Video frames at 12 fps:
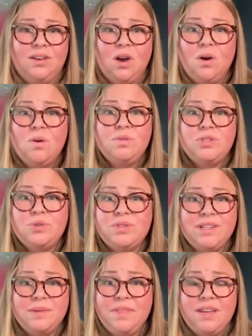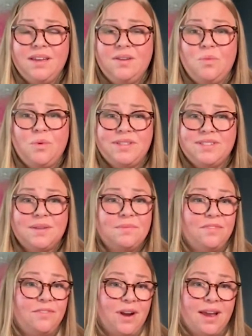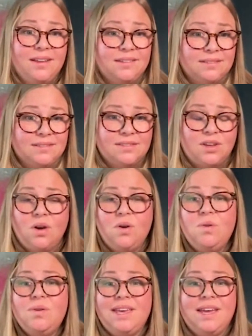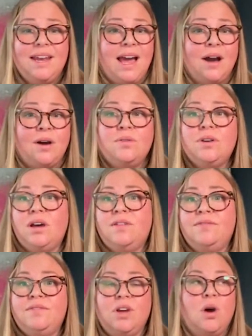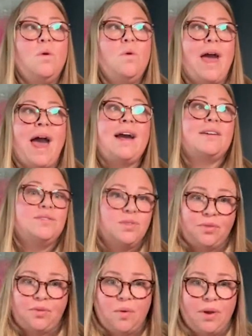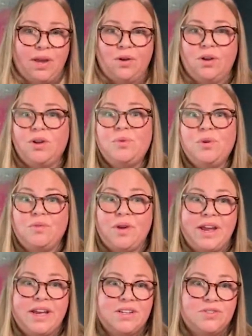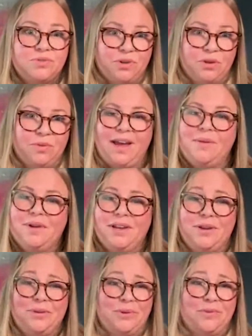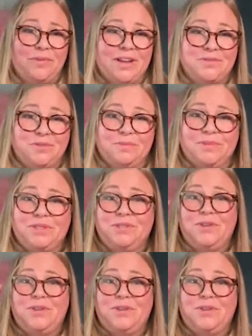Go do something with some friends. Go go axe throwing, or go to a rage room. I want to go to a rage room.